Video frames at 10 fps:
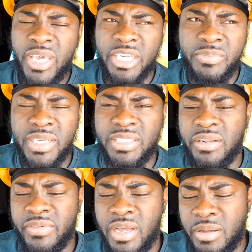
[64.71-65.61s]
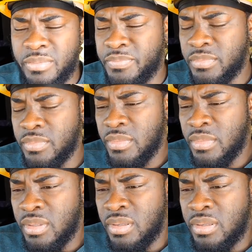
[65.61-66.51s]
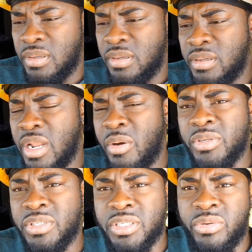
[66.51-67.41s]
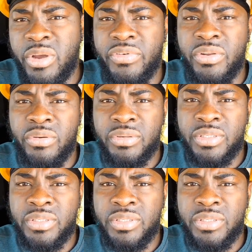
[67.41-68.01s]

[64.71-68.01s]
me catch myself. Um that was just revenue.